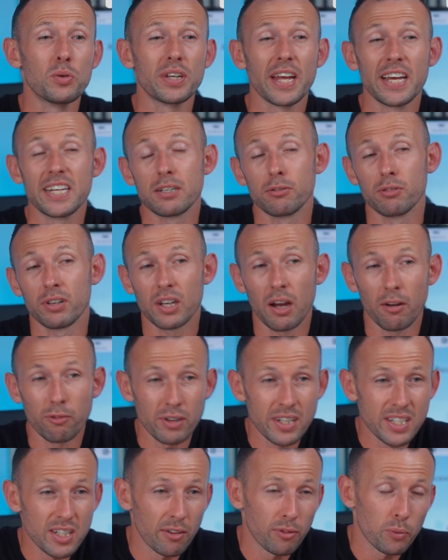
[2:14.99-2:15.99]
data
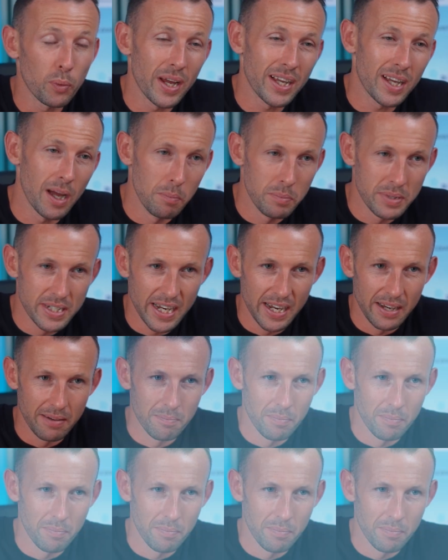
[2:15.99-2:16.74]
recovery software comes in.